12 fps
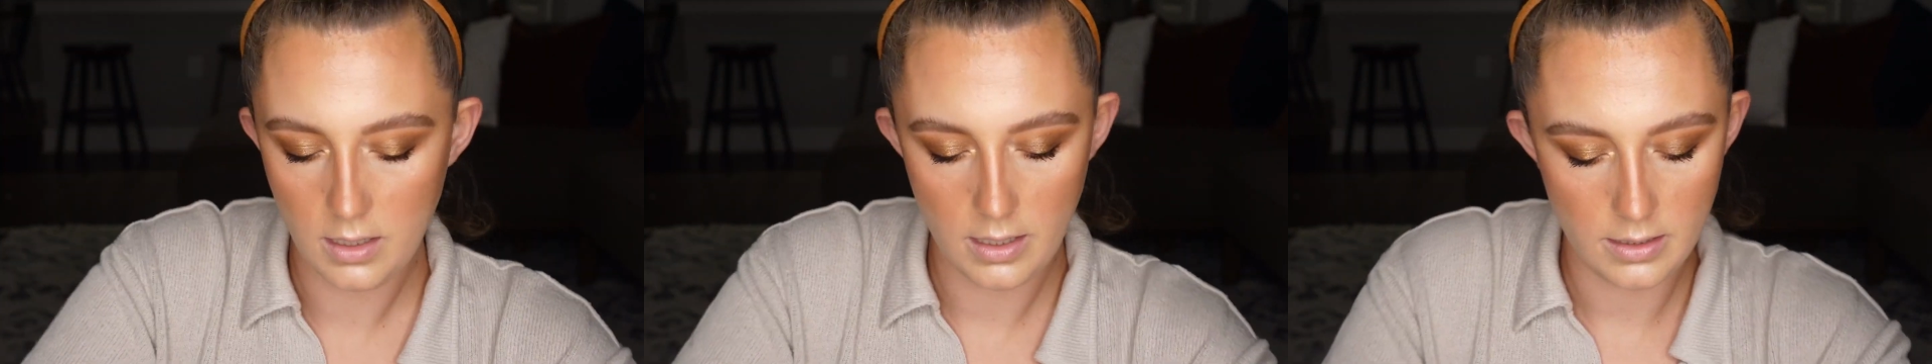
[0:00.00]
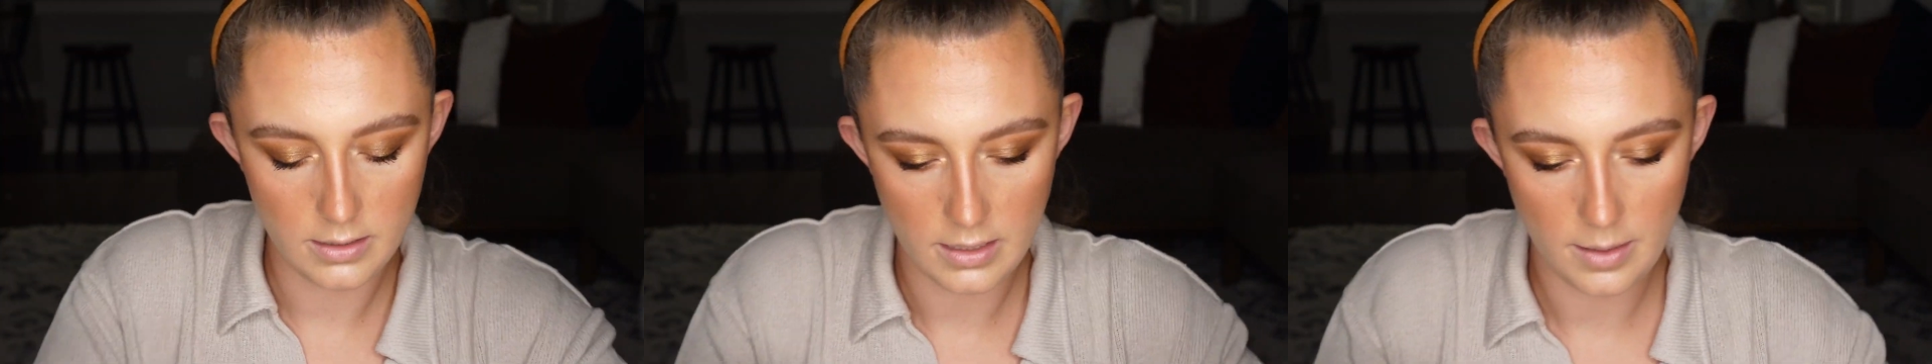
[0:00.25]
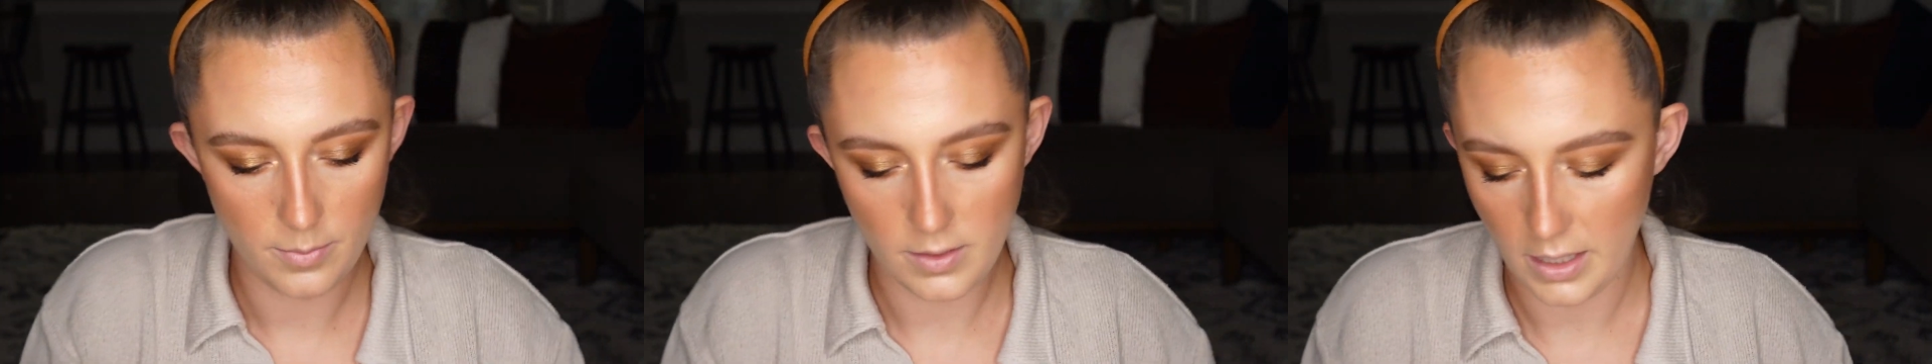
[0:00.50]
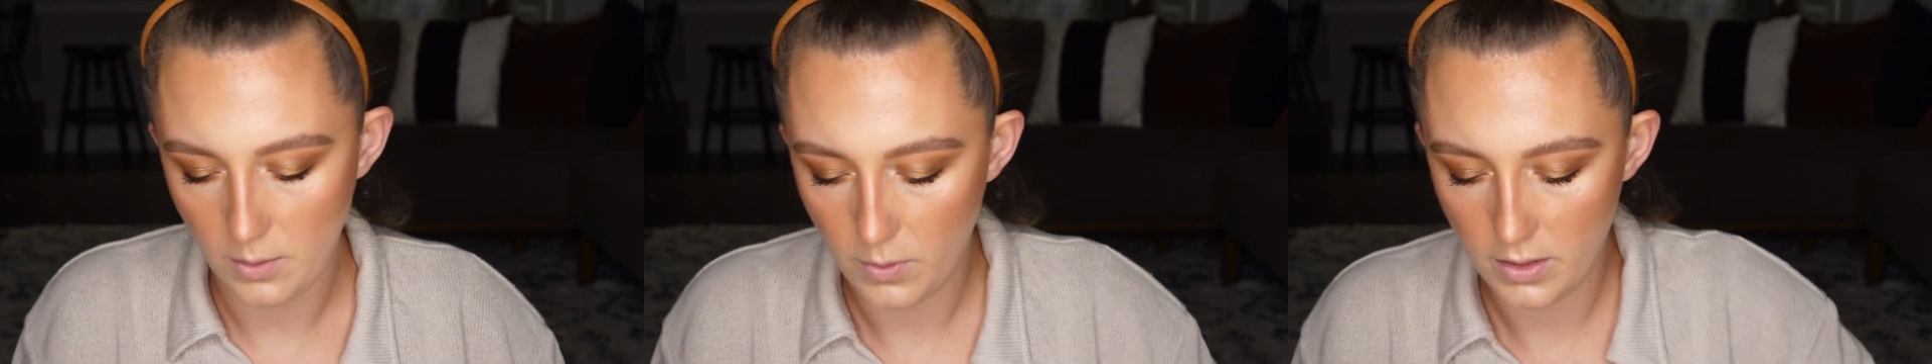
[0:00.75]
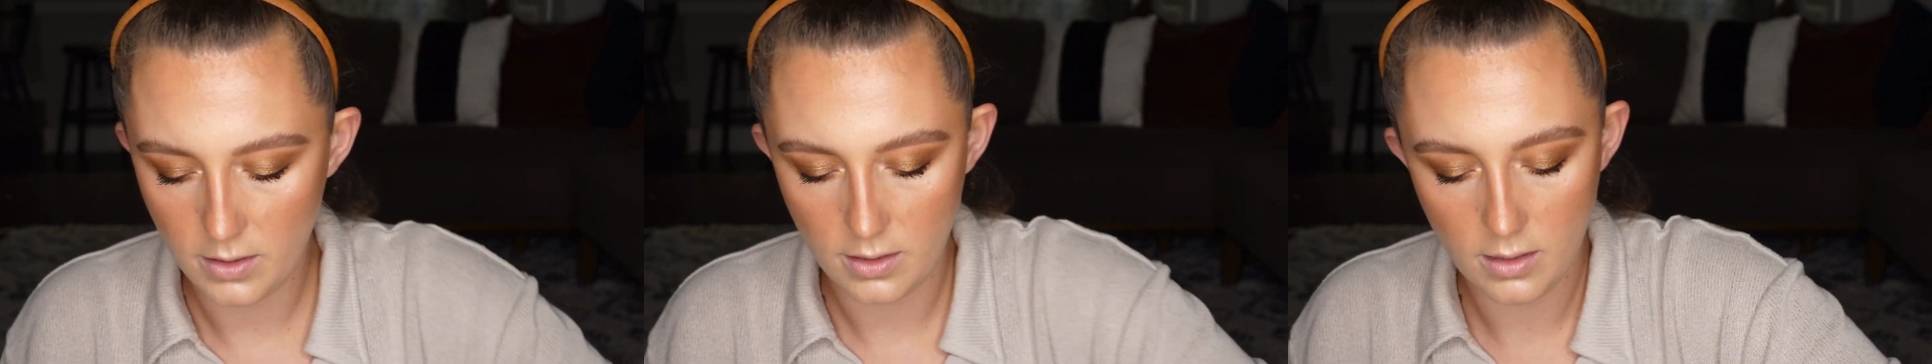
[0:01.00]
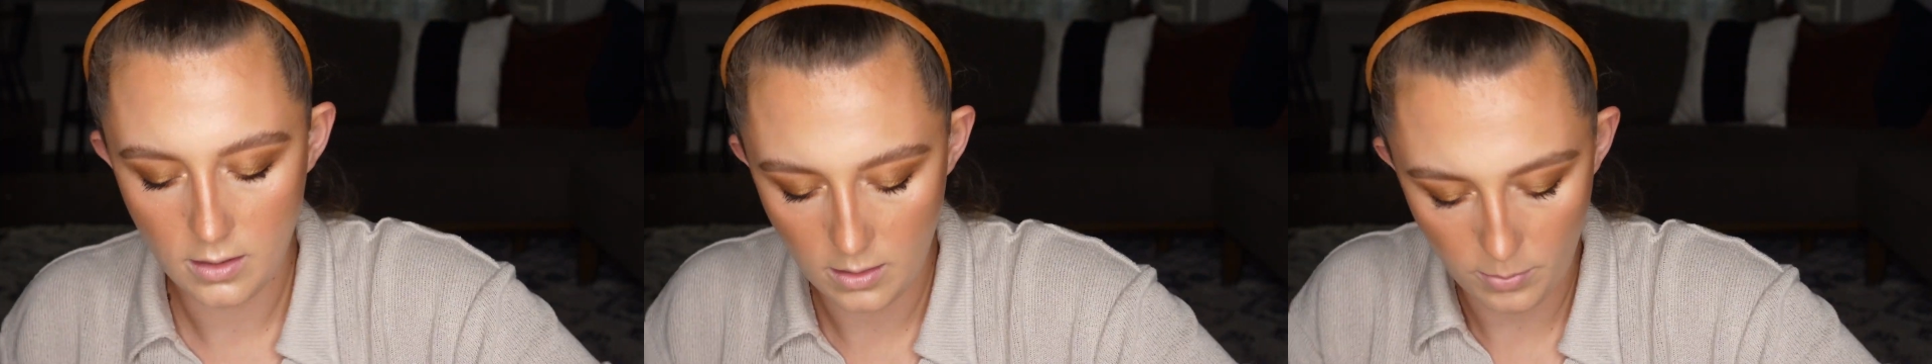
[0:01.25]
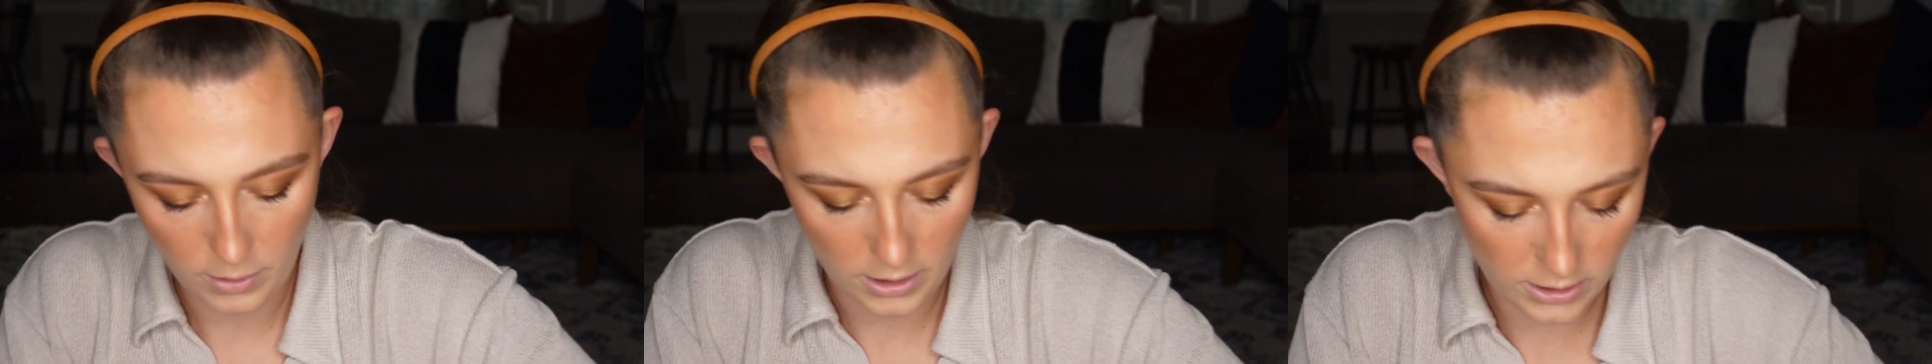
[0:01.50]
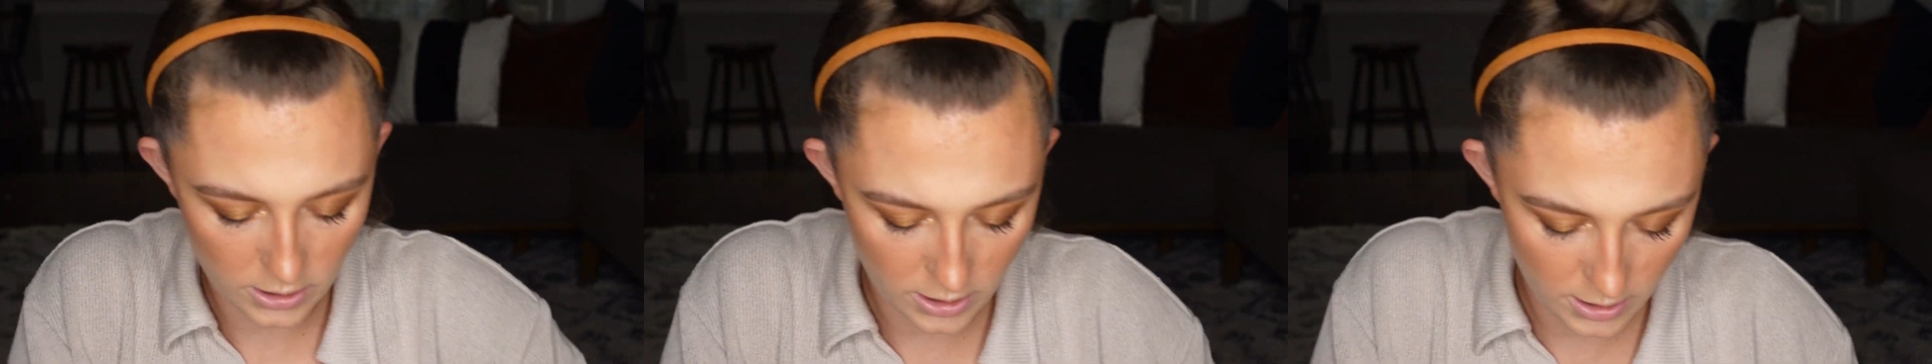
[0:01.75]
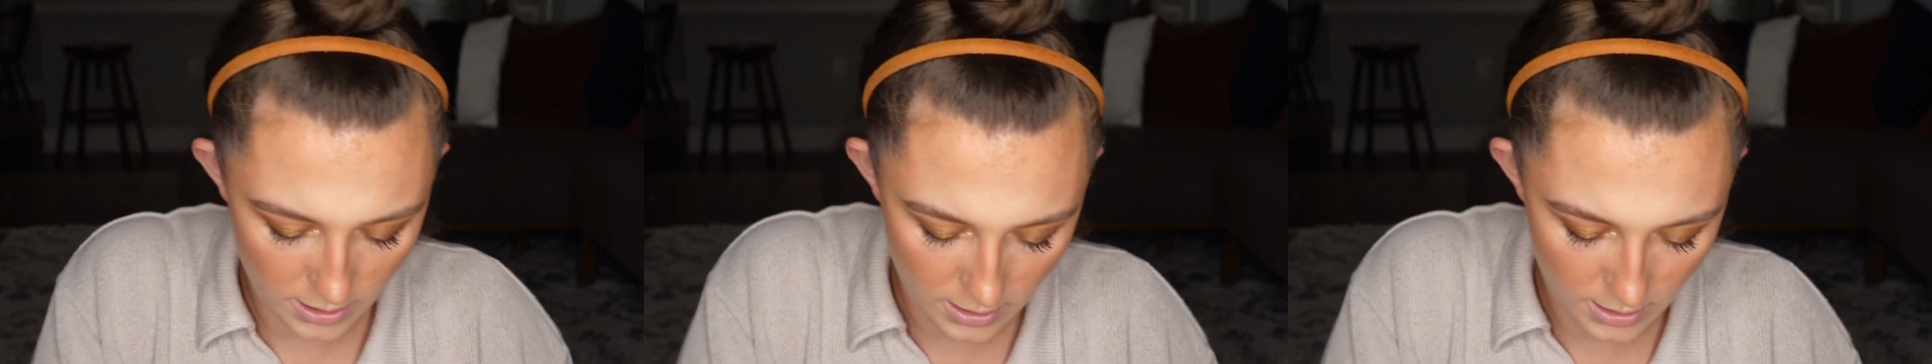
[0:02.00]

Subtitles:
And the same thing with the brush